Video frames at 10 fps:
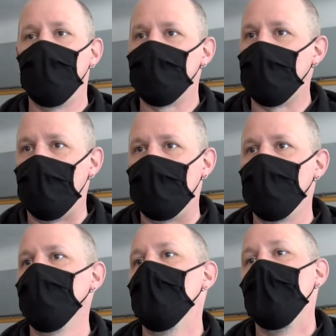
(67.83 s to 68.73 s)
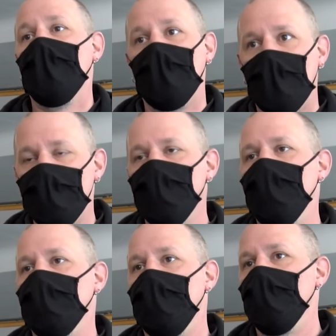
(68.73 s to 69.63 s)
Cotton, lots of
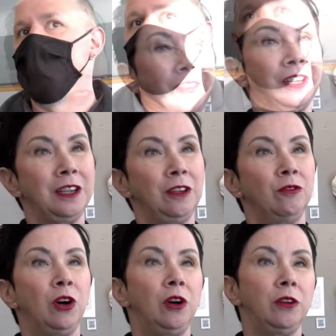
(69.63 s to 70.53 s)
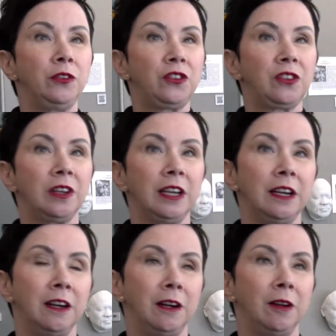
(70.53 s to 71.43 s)
big names. It involves
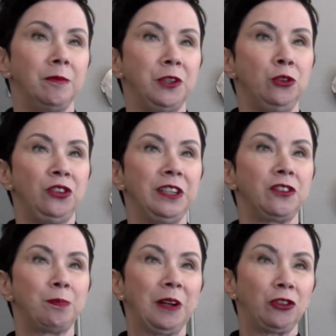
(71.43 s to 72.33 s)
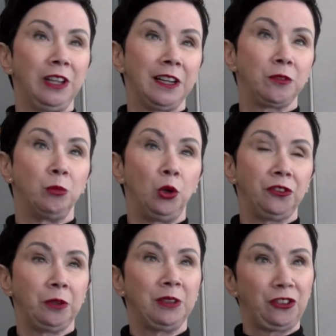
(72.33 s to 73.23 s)
um, using a specialized
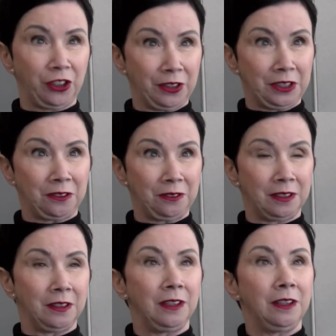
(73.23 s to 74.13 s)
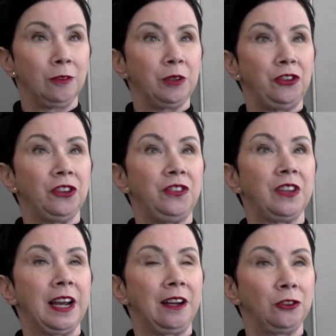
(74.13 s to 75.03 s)
molding material, which is
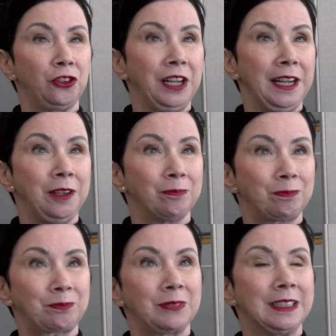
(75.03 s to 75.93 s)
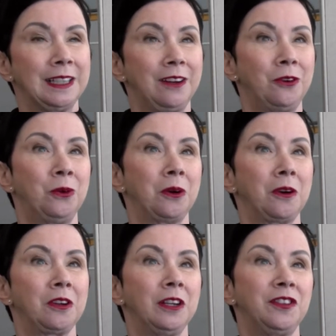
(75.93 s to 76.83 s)
alginate
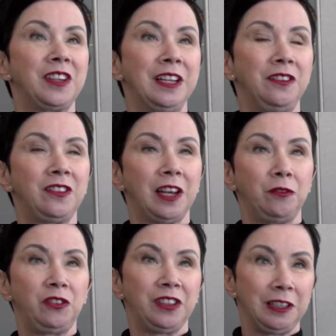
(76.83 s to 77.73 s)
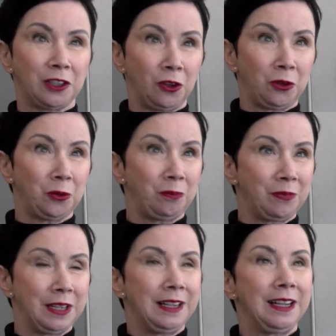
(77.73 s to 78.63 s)
or a skin-safe silicone,
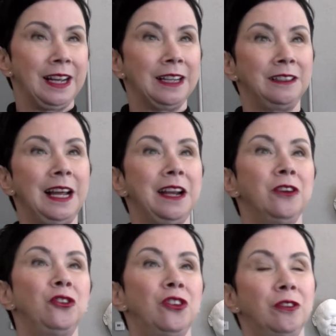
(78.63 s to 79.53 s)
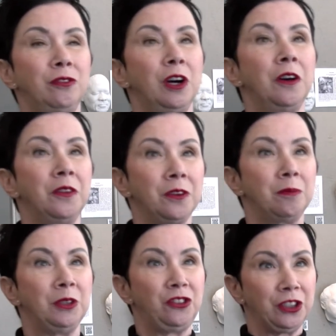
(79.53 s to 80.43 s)
and layers of other
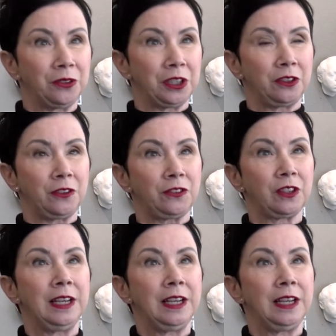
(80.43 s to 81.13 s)
materials